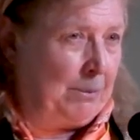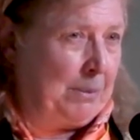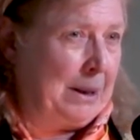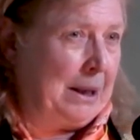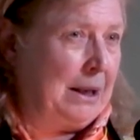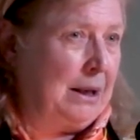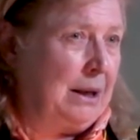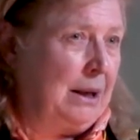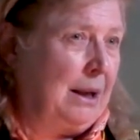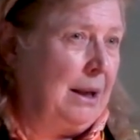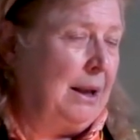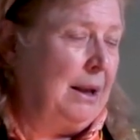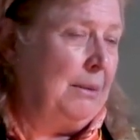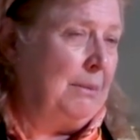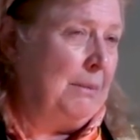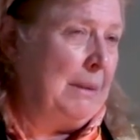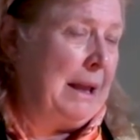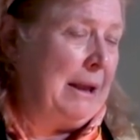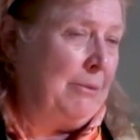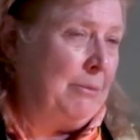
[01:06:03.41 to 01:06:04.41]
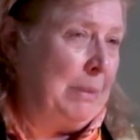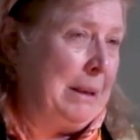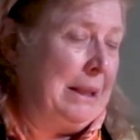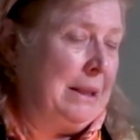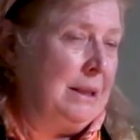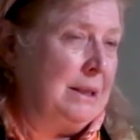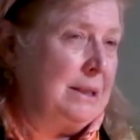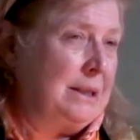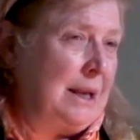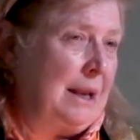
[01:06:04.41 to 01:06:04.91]
but it may have
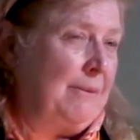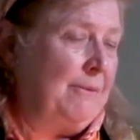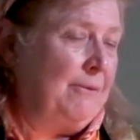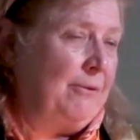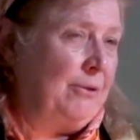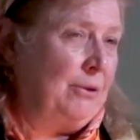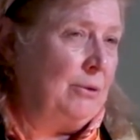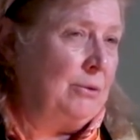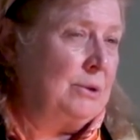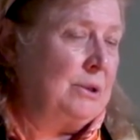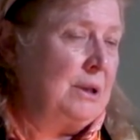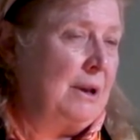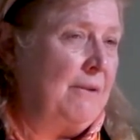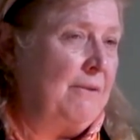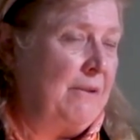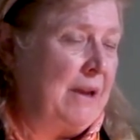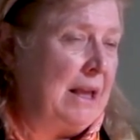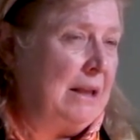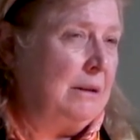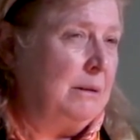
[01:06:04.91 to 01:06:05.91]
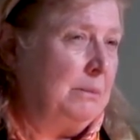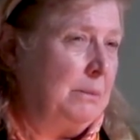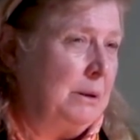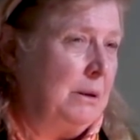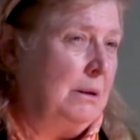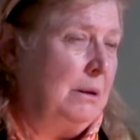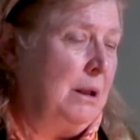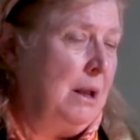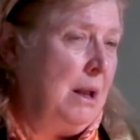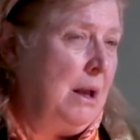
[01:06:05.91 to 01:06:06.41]
been the same foods
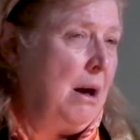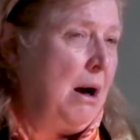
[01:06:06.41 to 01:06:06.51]
available